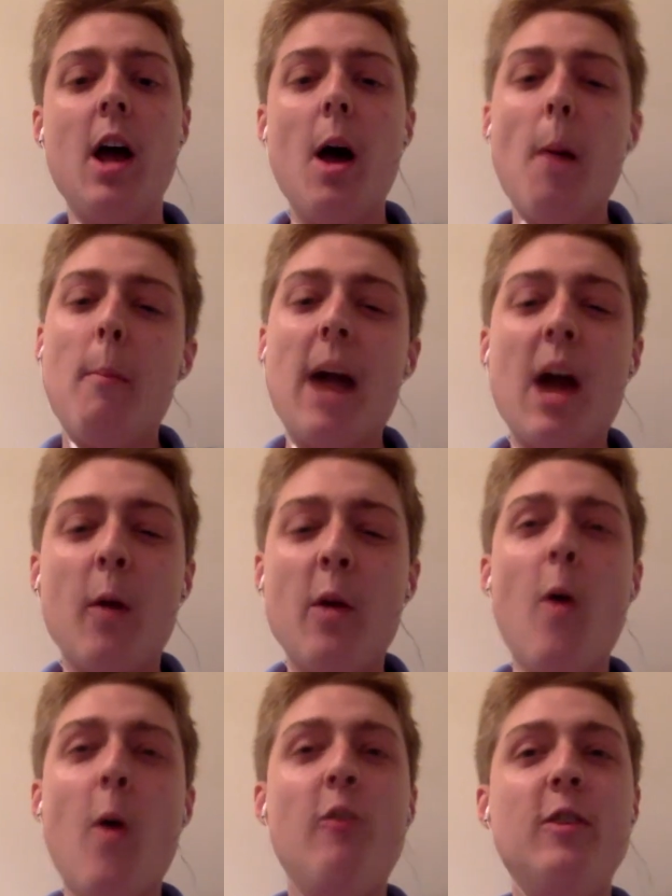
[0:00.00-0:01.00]
But I don't know
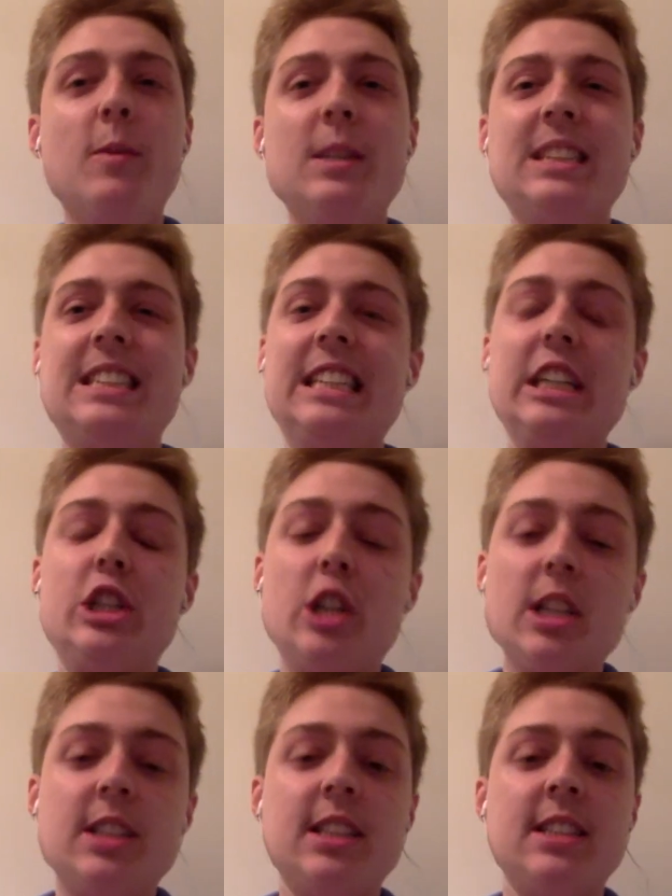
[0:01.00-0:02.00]
if it was just
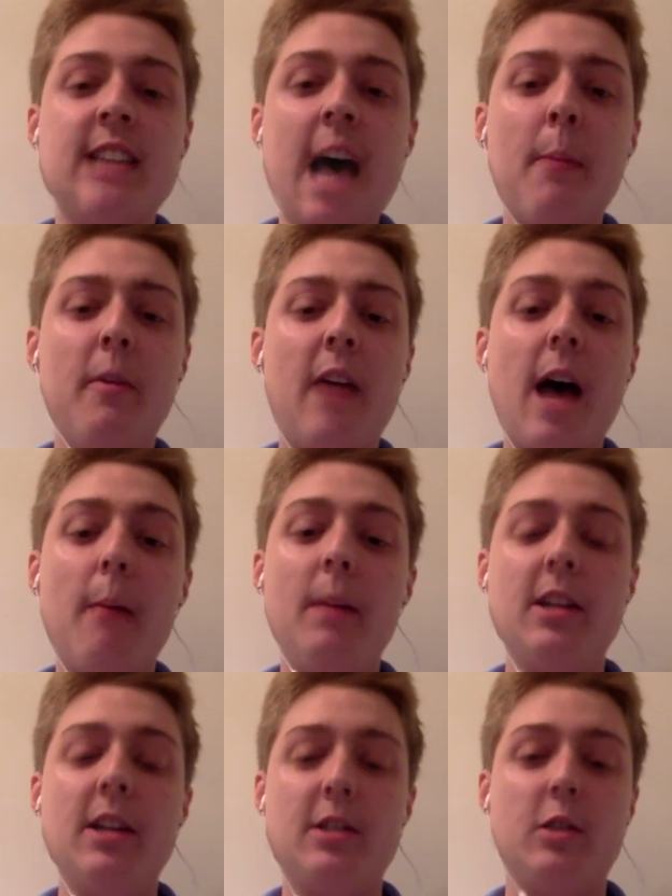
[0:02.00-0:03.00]
the snap of that,
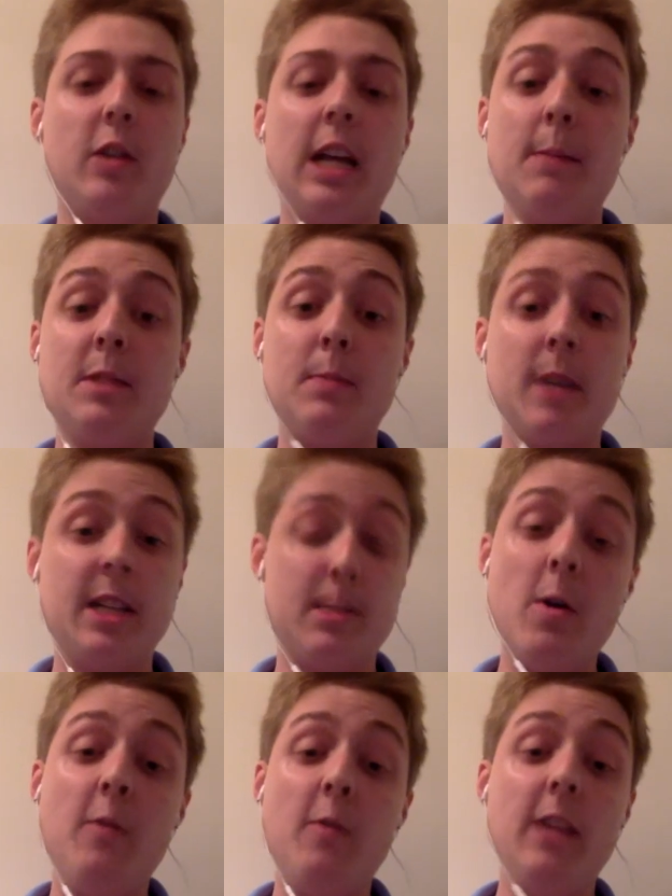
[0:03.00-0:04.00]
because Liam Spence
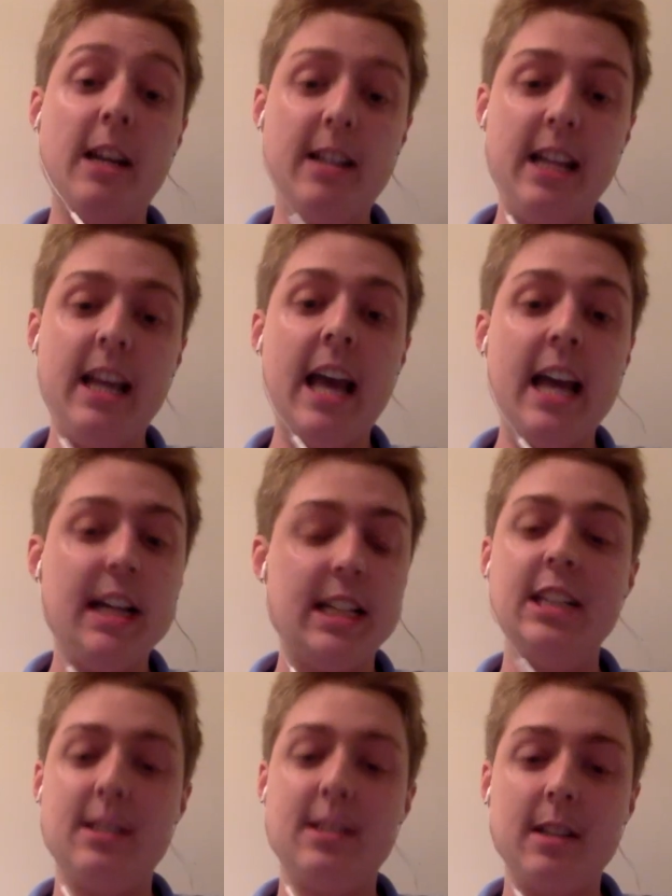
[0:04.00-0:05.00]
moved to the DH.
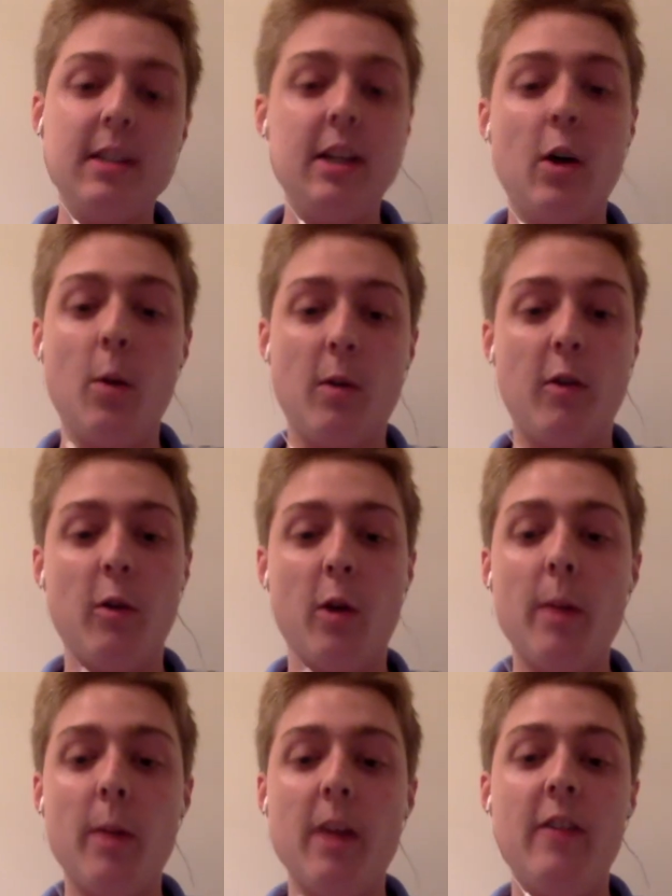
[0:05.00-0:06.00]
He's dealing with a little
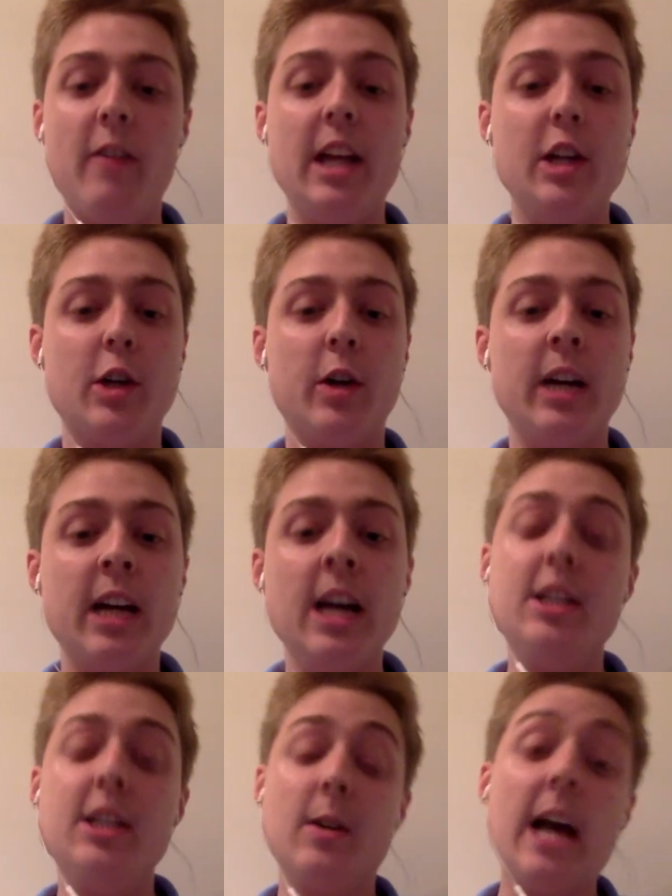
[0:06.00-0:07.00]
bit of an injury.
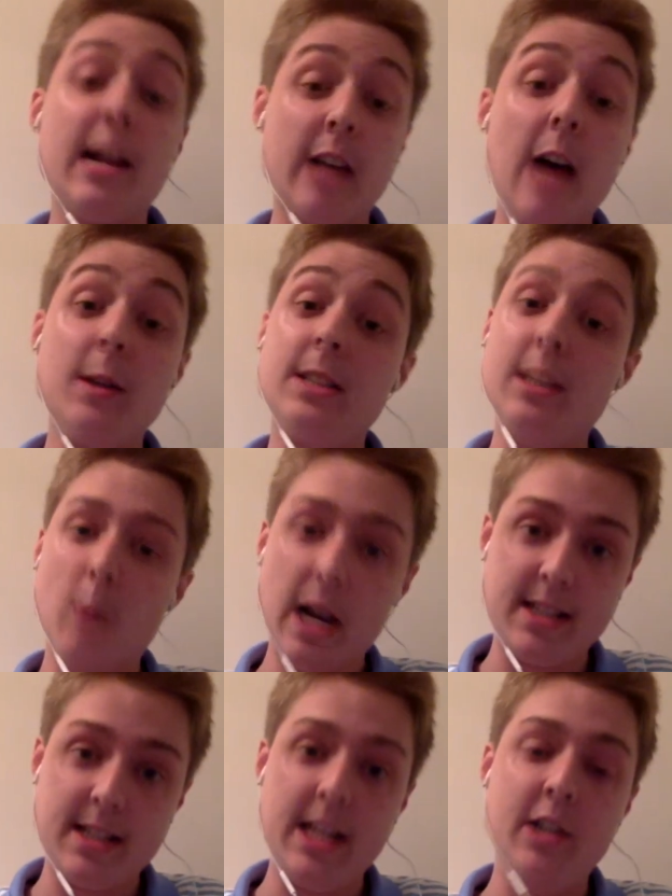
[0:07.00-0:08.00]
So that's why
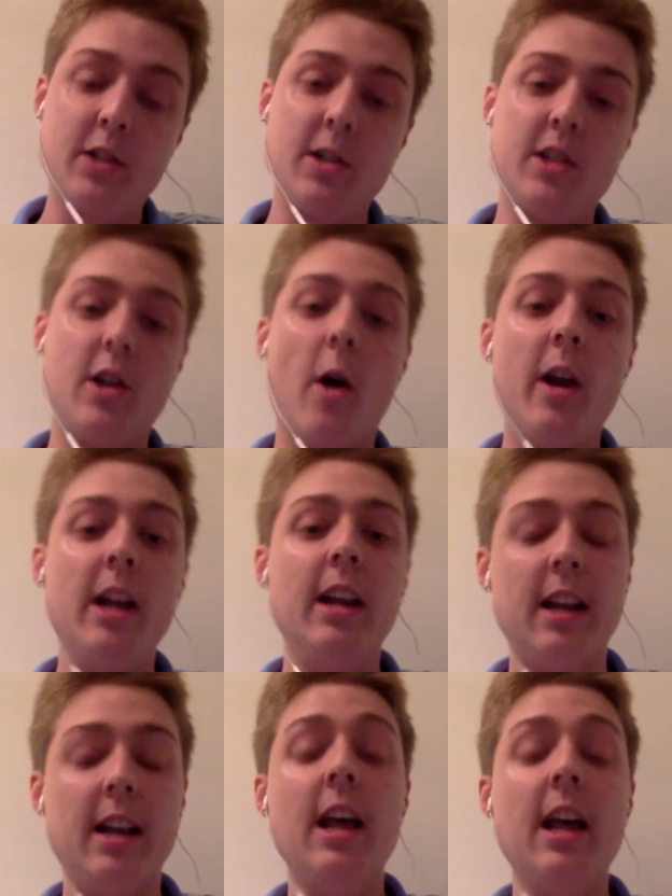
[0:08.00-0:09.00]
Steenstra started. And
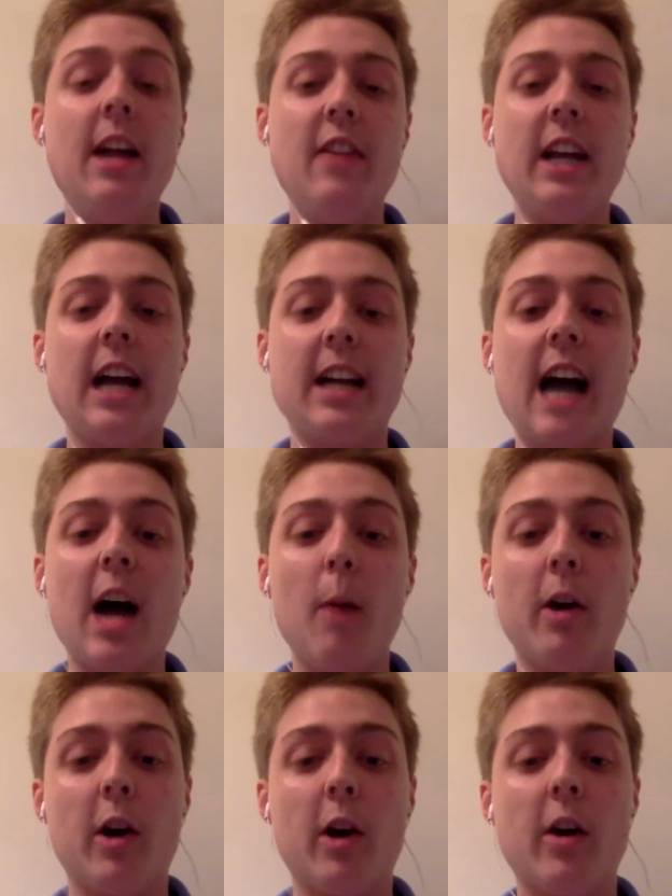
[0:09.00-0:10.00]
then they got Kyle
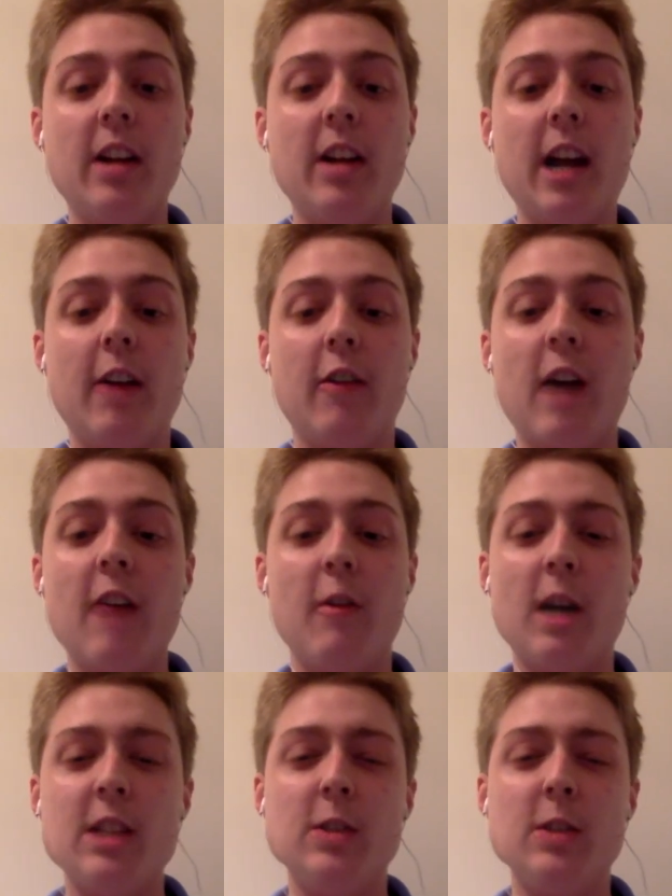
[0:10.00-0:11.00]
Booker in there for Evan
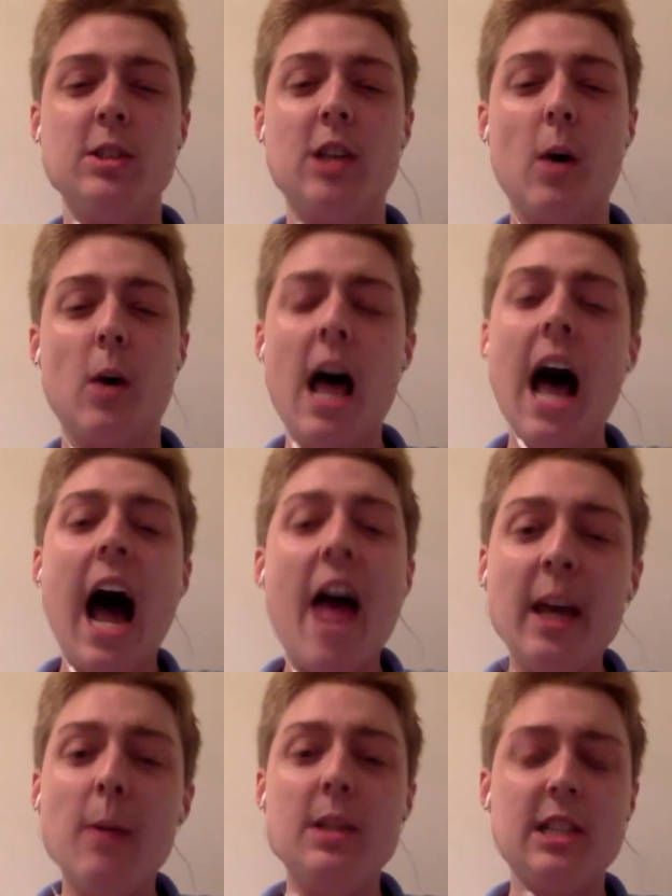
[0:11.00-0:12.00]
Russell. So I think
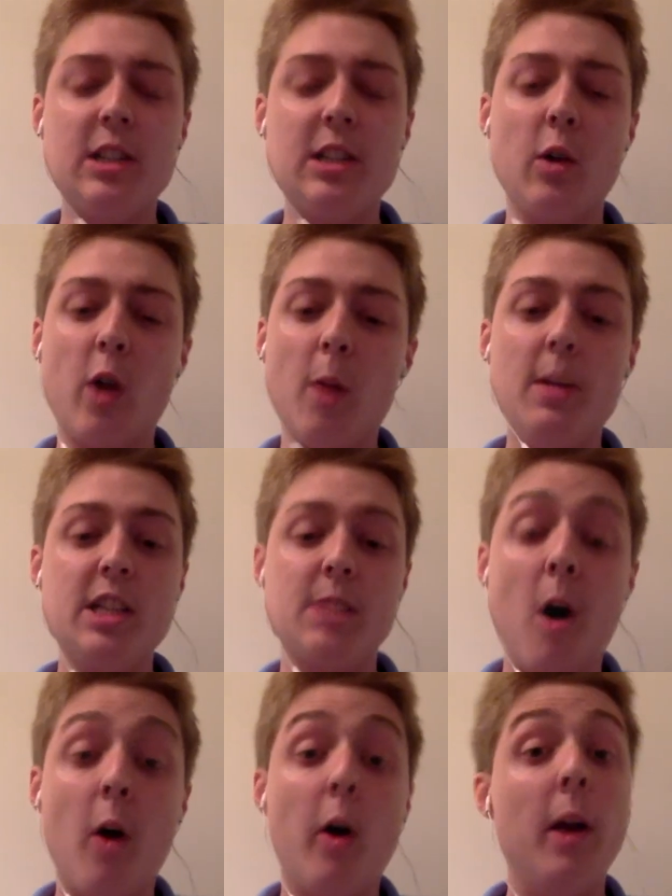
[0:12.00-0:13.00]
it was just a little bit smaller.